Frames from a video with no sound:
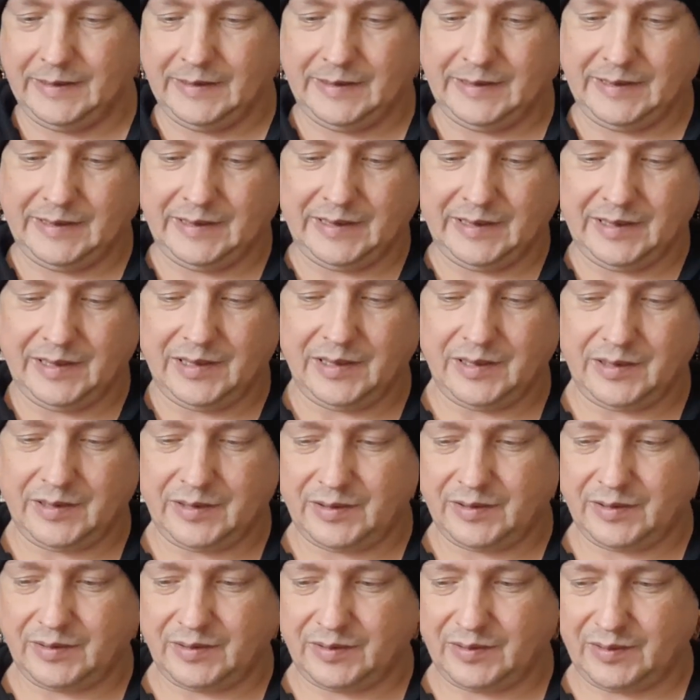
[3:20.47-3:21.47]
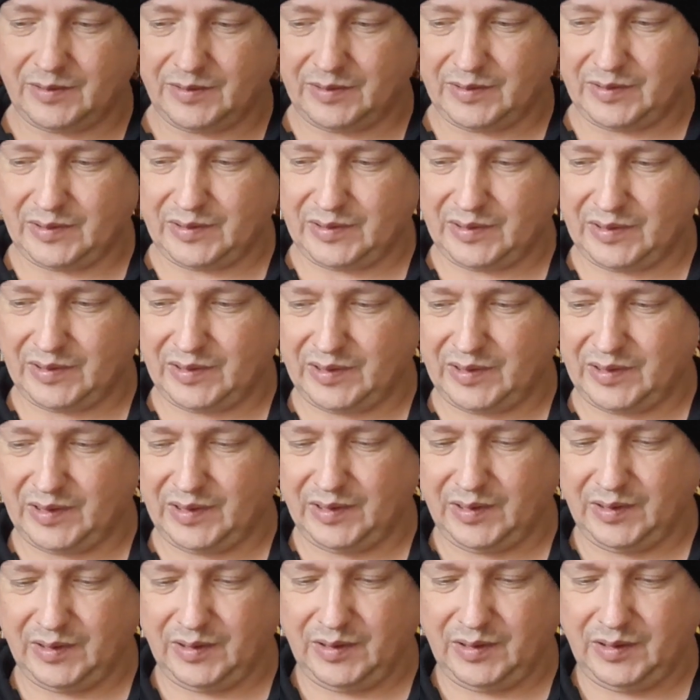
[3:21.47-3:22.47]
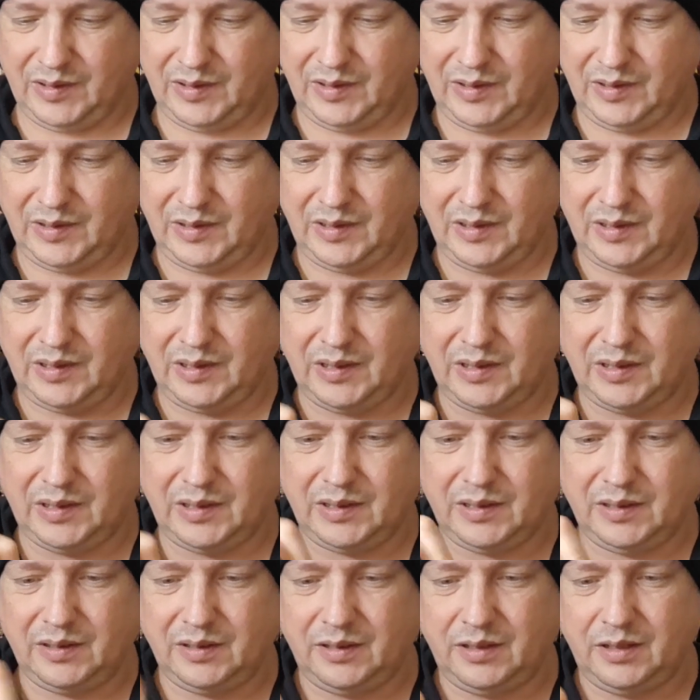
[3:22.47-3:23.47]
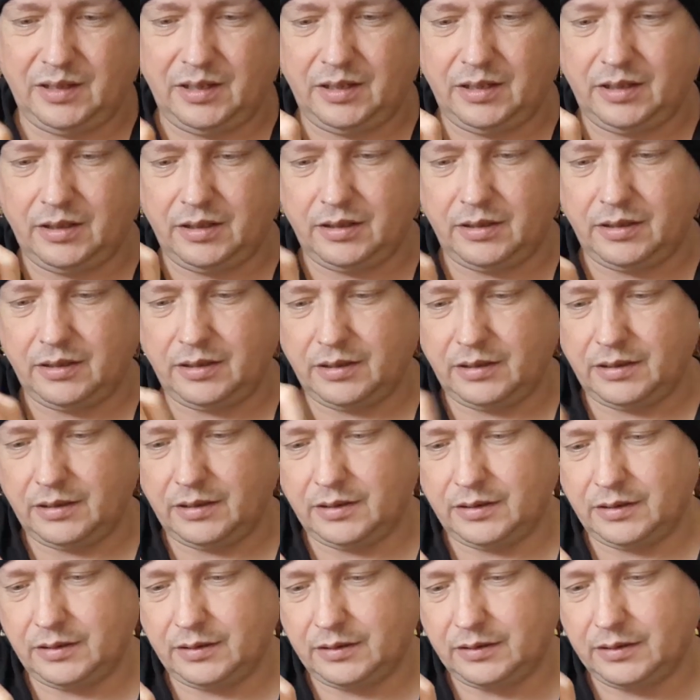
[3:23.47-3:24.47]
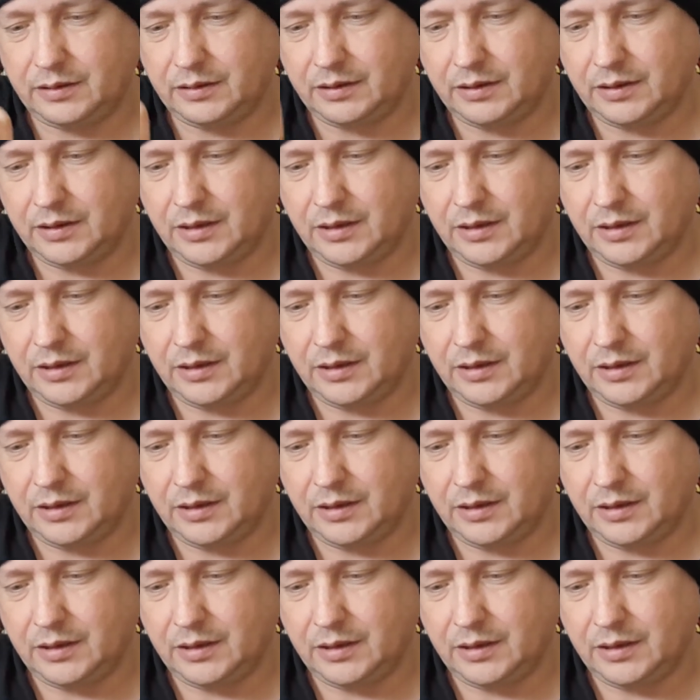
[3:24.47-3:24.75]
Nobody speaks.